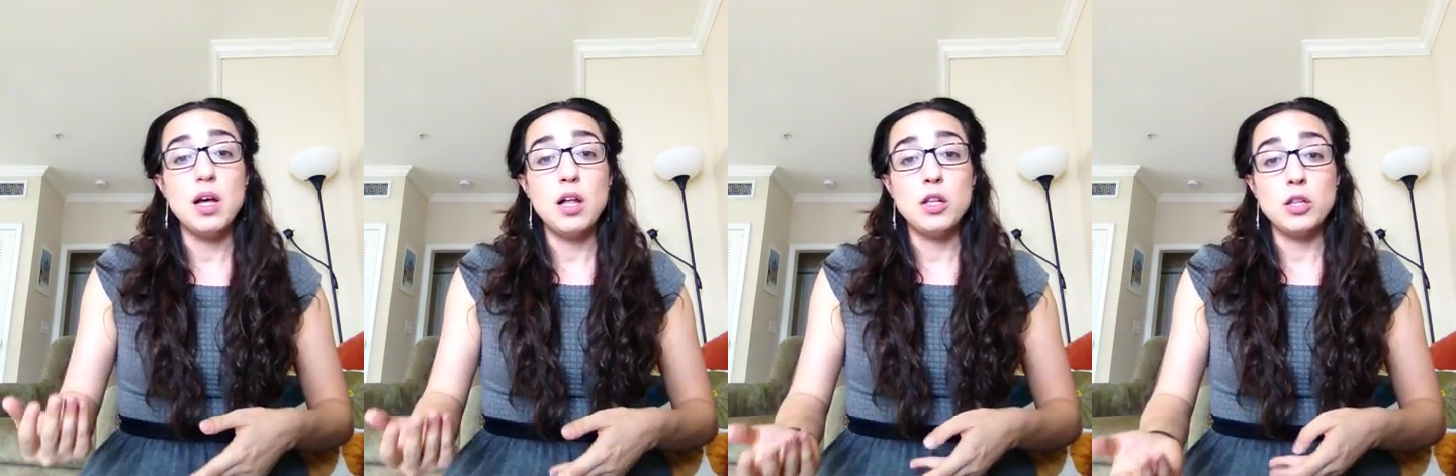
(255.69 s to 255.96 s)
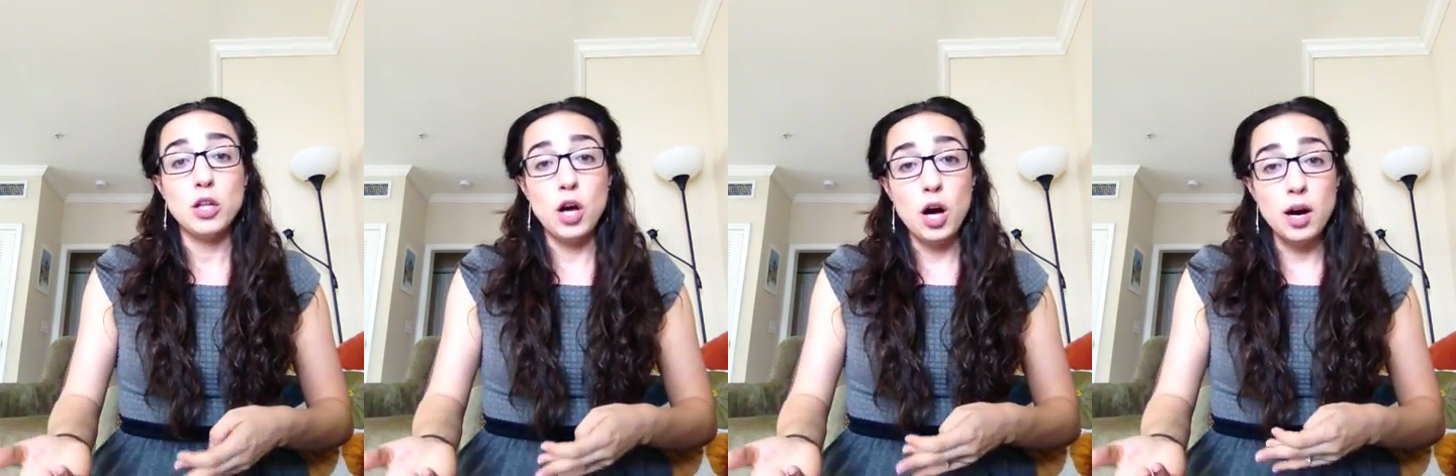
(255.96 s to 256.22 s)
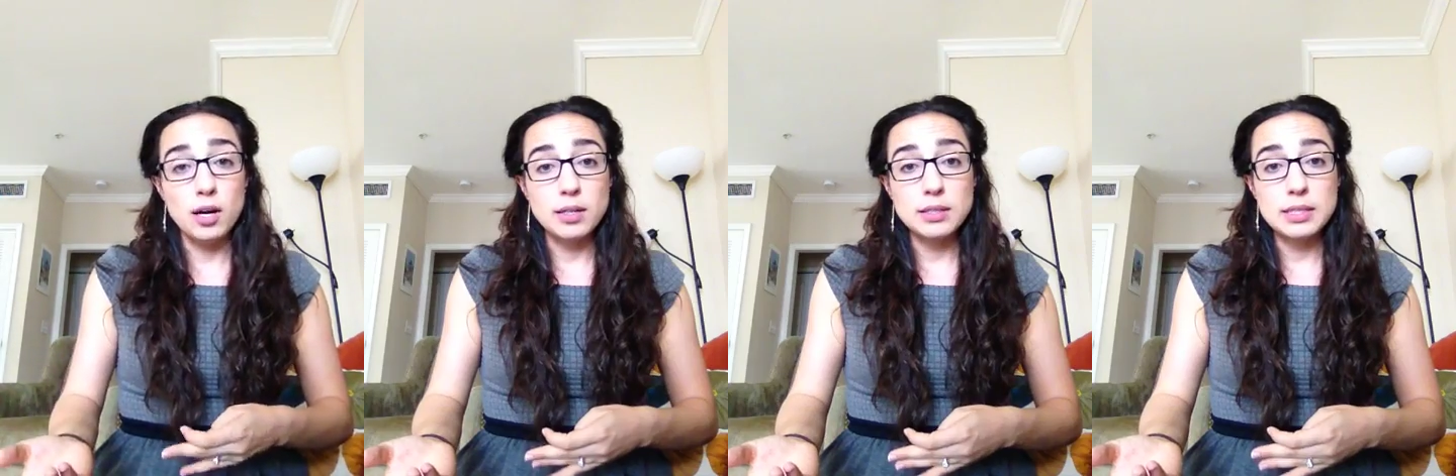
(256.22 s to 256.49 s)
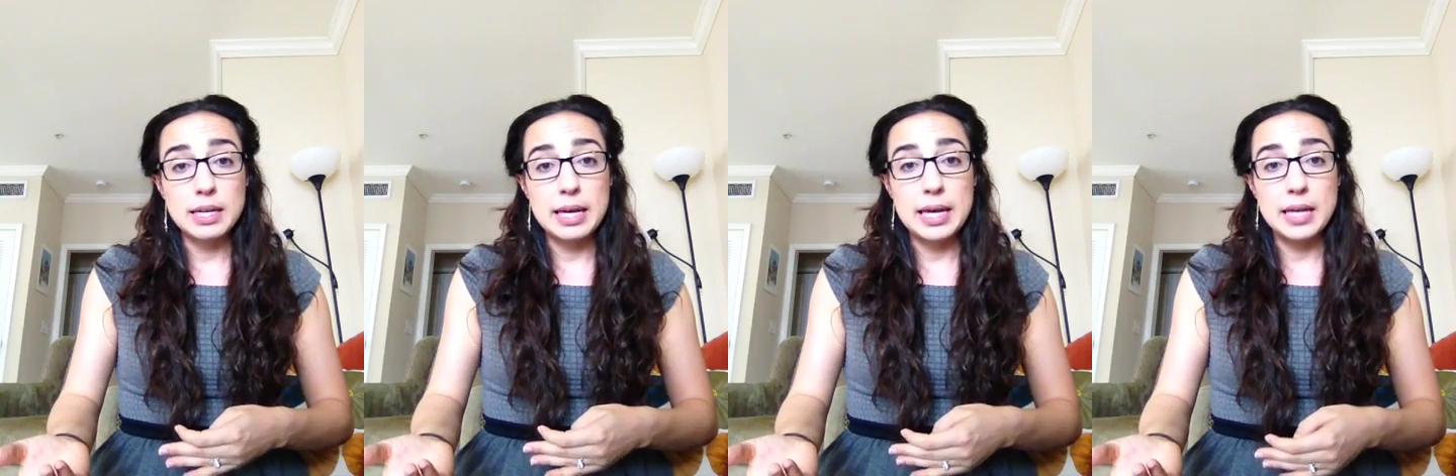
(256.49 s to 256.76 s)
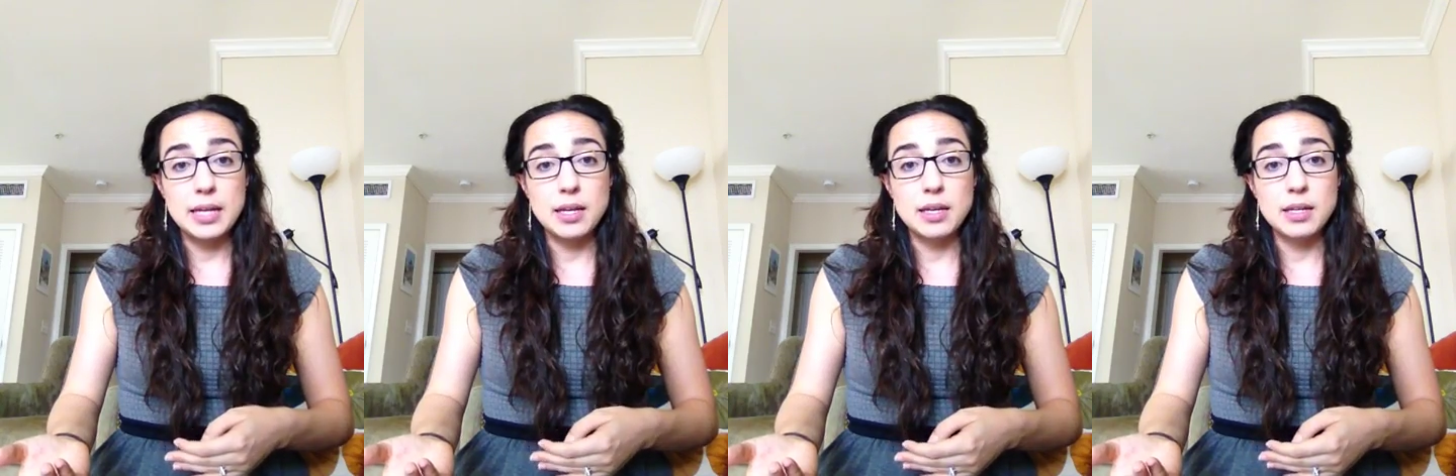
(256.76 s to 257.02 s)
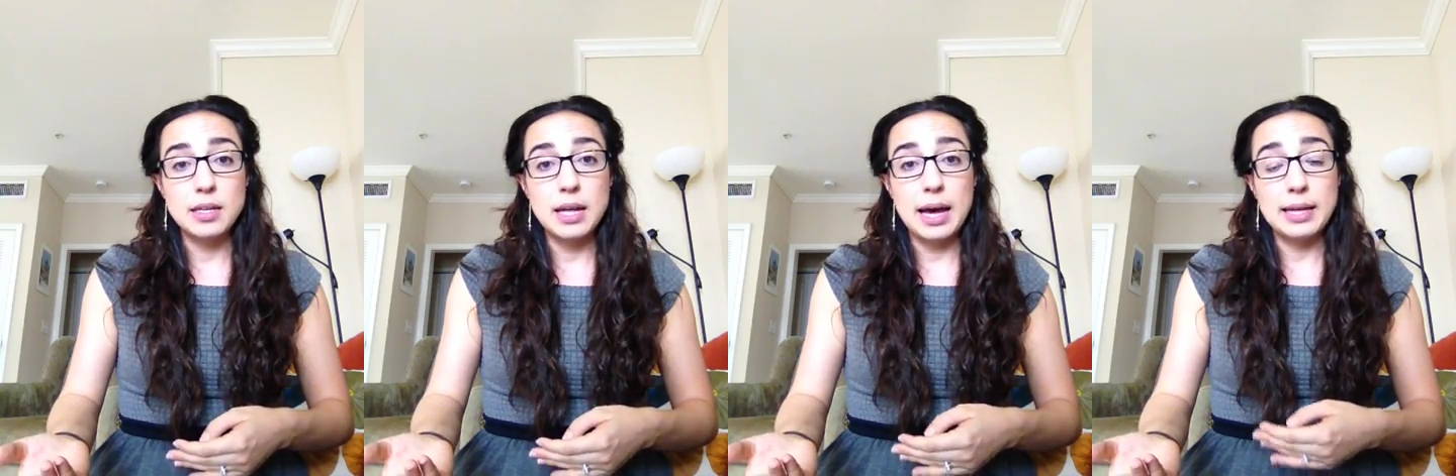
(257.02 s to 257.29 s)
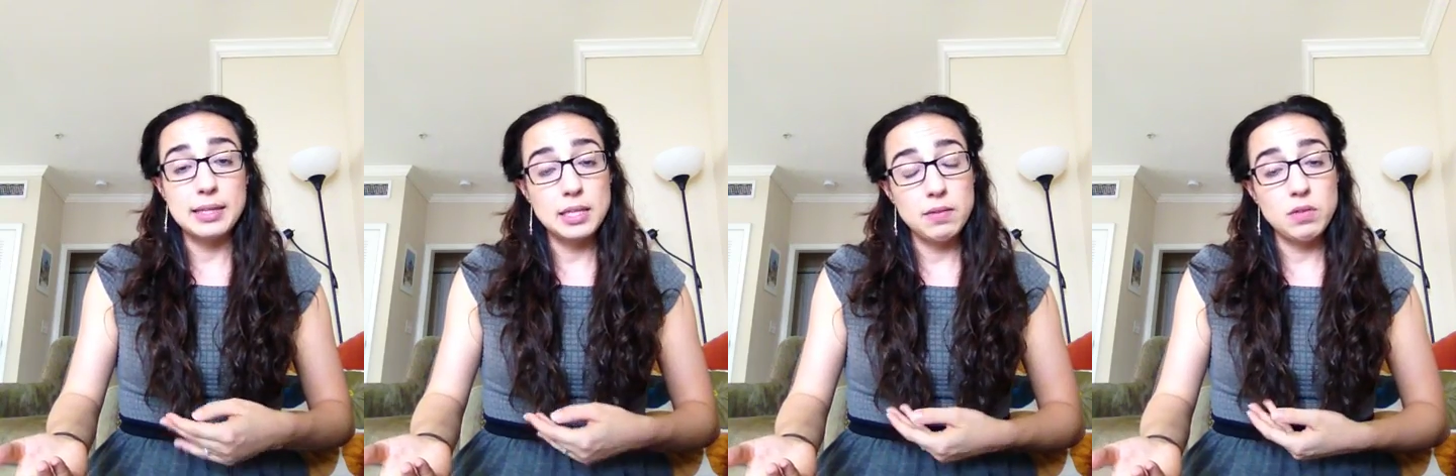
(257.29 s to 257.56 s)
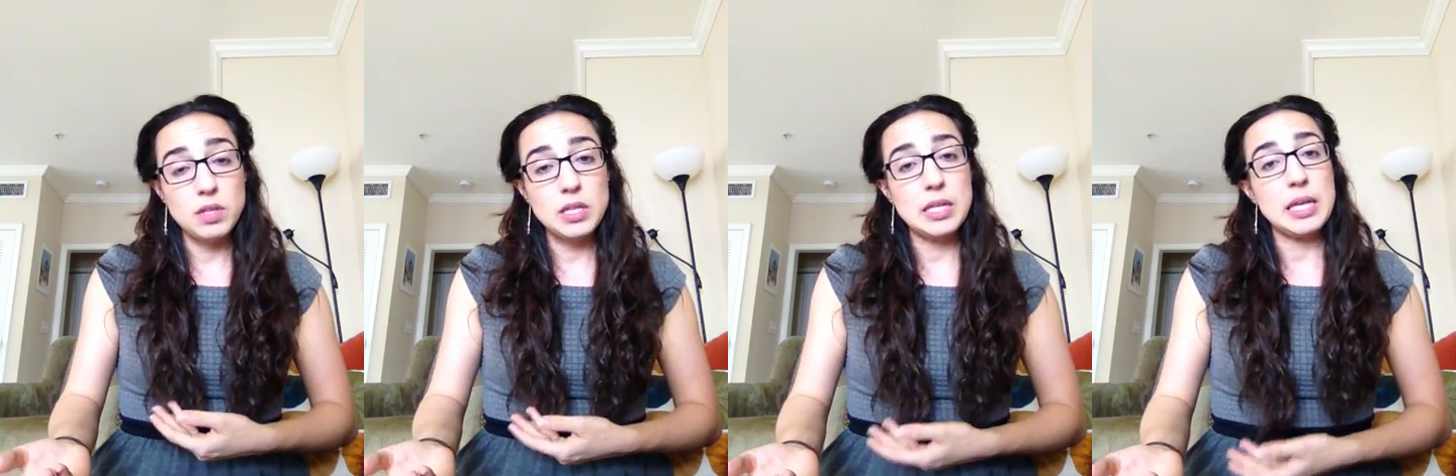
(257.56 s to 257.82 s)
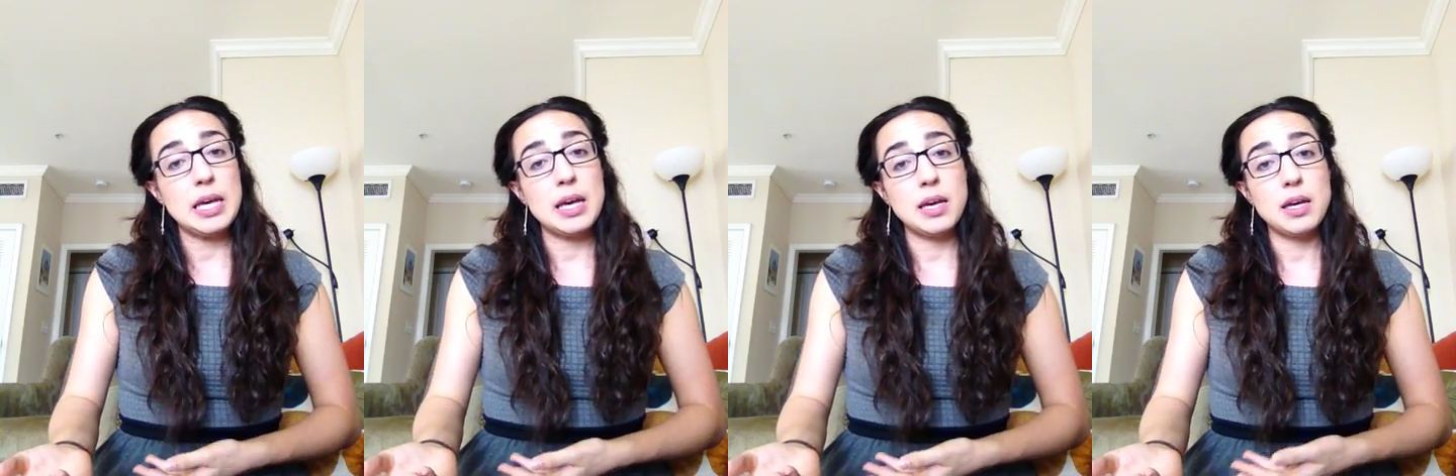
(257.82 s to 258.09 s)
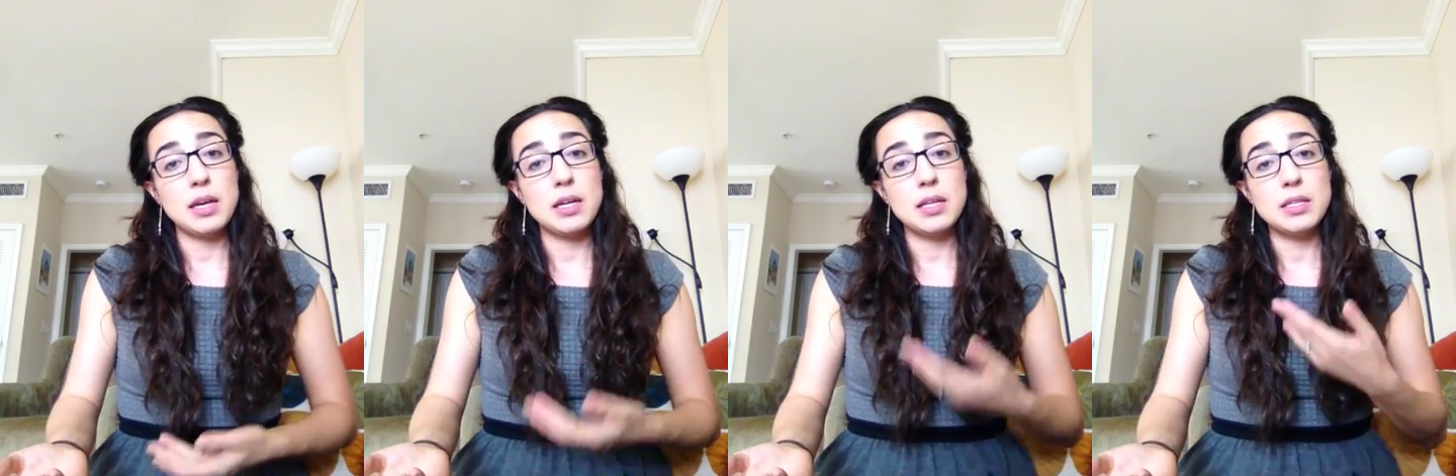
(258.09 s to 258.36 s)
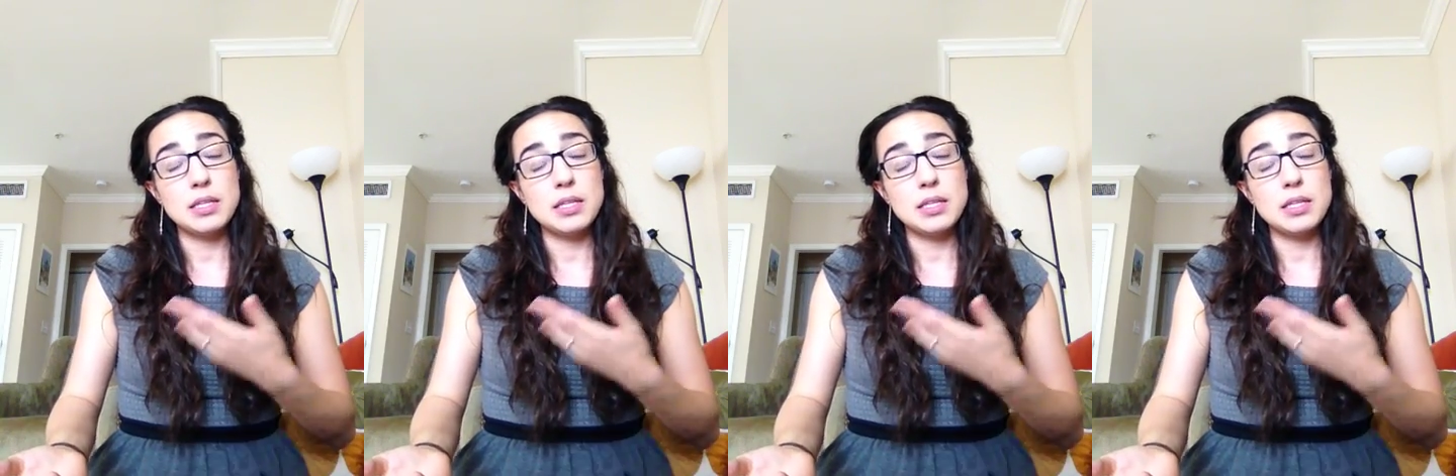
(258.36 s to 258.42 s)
logged, and at the end of the